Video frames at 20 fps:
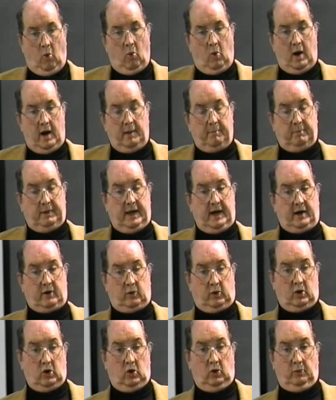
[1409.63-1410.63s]
Why
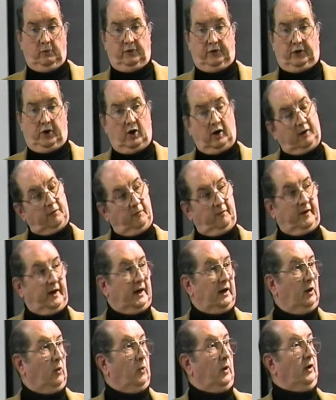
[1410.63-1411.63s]
black robes? Darth
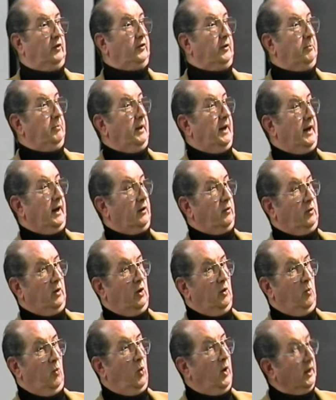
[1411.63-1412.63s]
Vader wears a black robe.